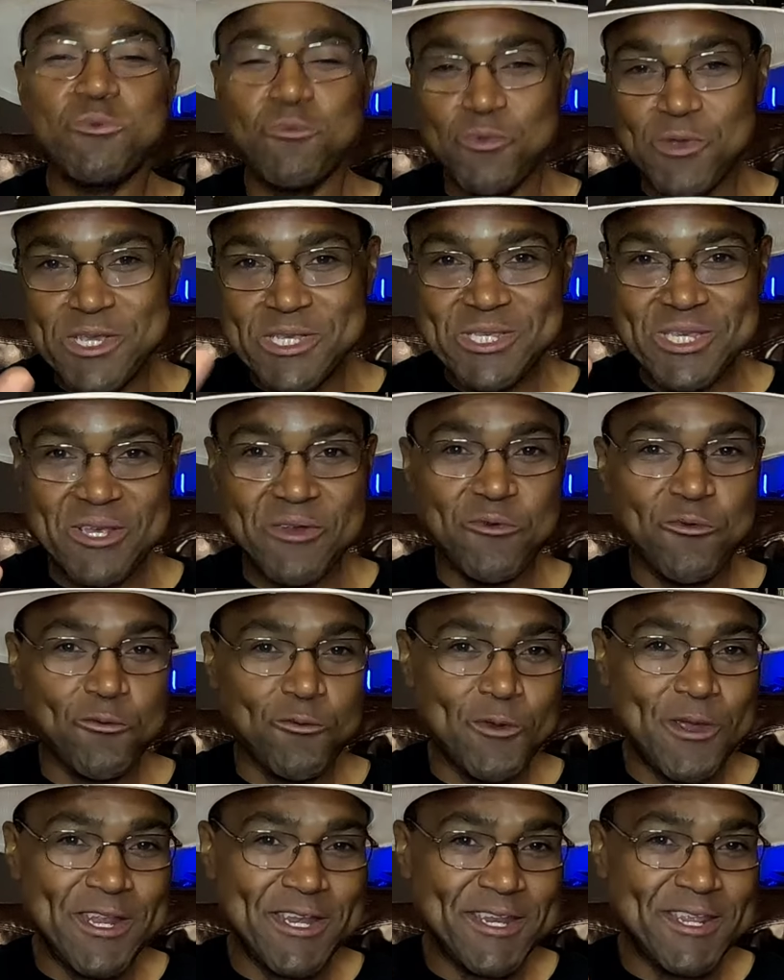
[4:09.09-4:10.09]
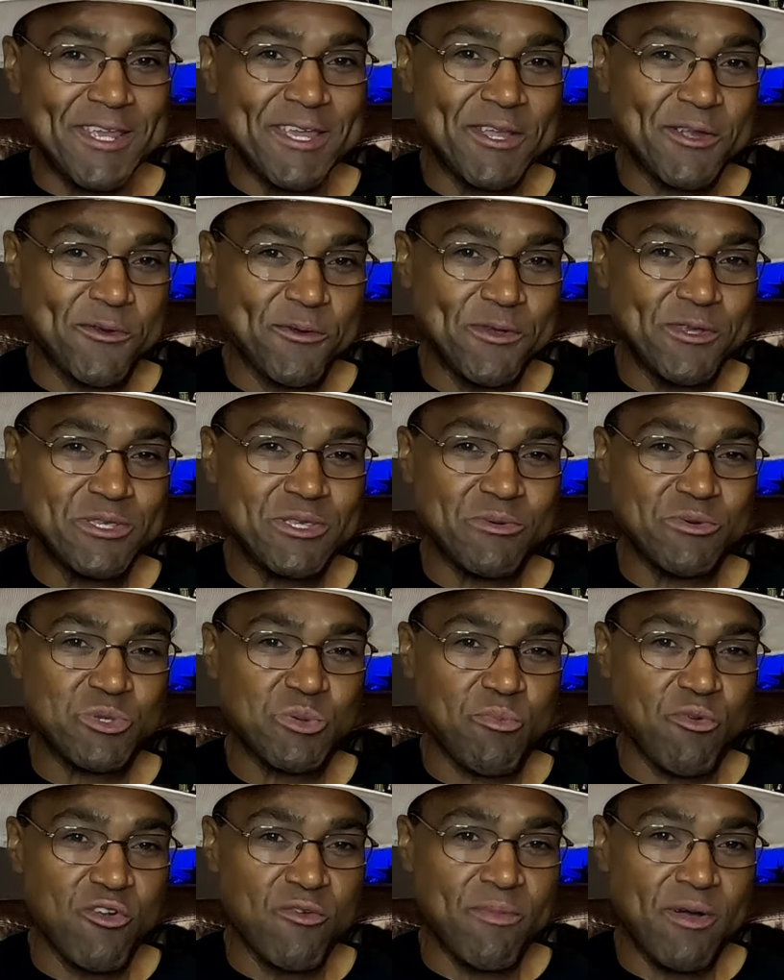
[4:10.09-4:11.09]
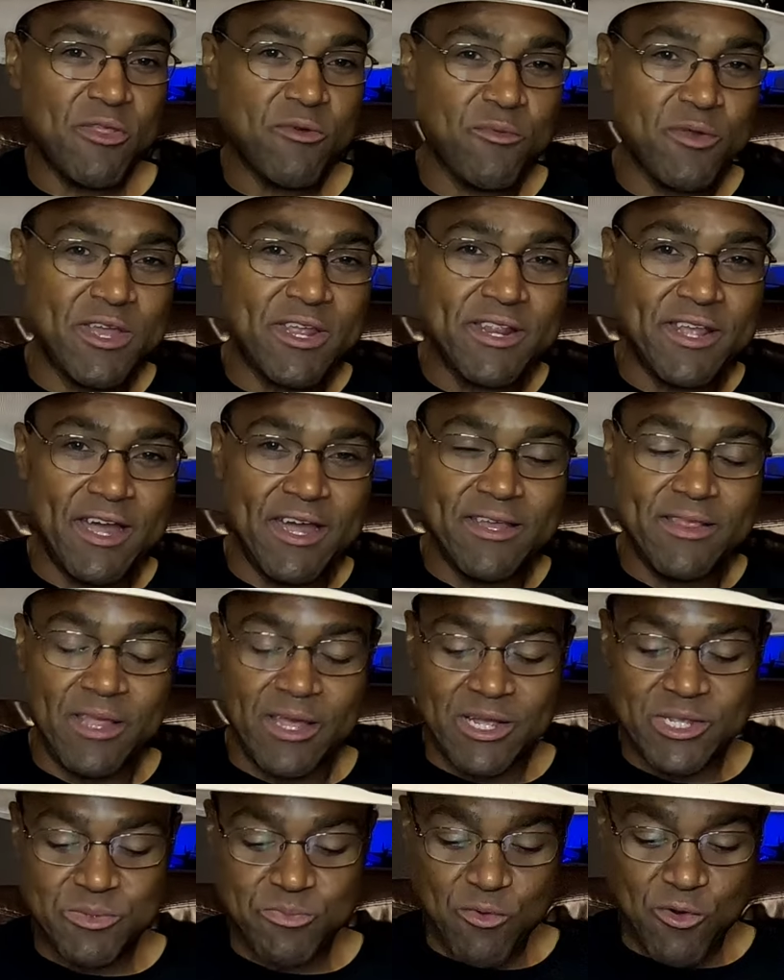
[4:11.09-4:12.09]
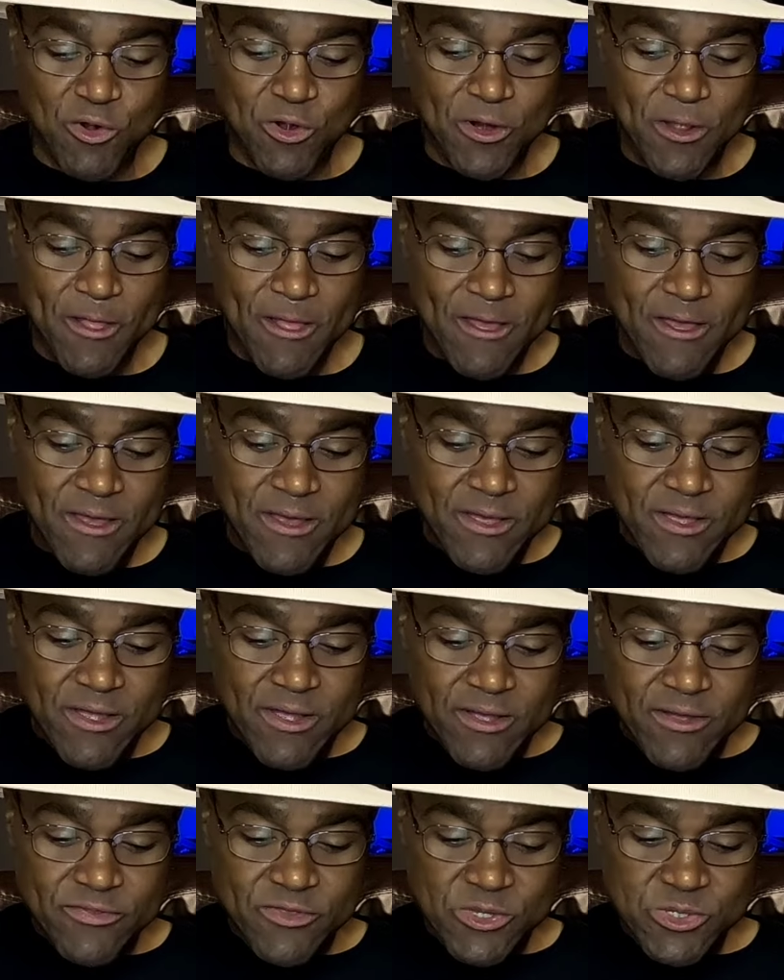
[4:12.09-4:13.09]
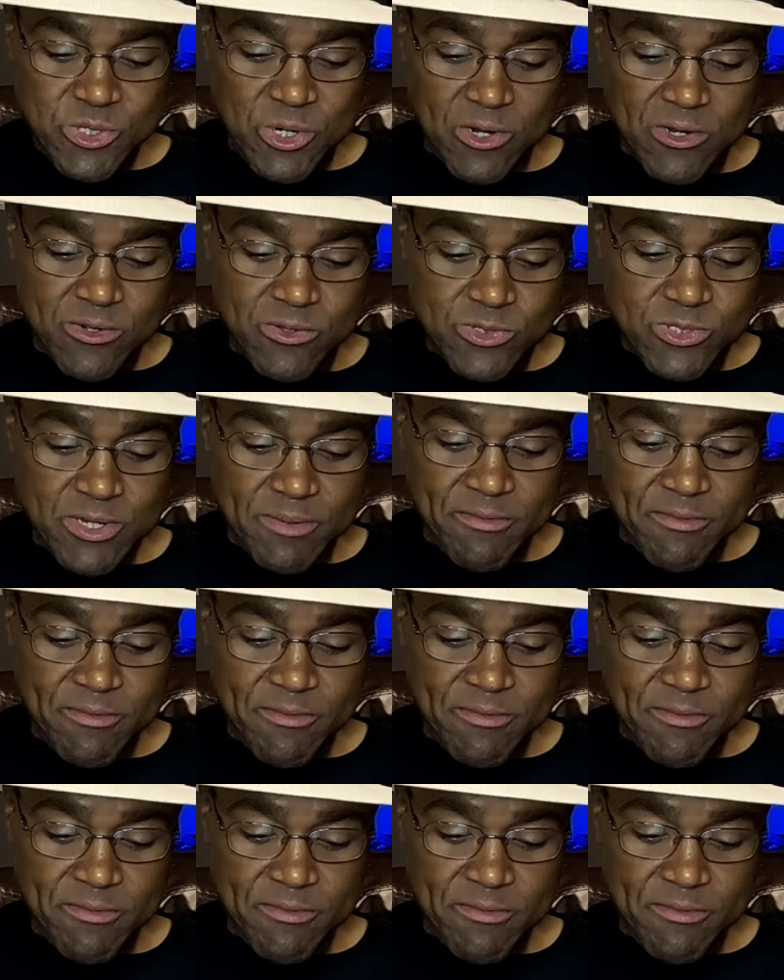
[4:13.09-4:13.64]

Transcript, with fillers: recent rent increase that was approved by the Rent Guidelines Board. This article